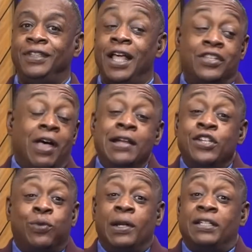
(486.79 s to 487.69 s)
And so I just
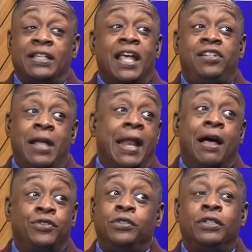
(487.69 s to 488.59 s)
want to say, shout
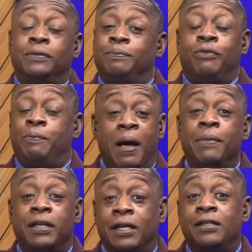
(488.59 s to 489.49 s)
out to the
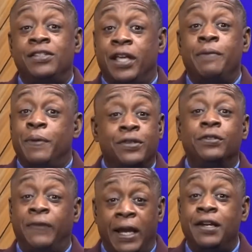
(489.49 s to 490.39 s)
Republicans in
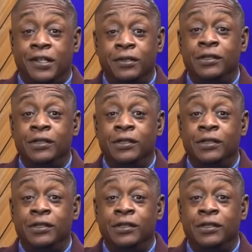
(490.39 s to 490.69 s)
Pennsylvania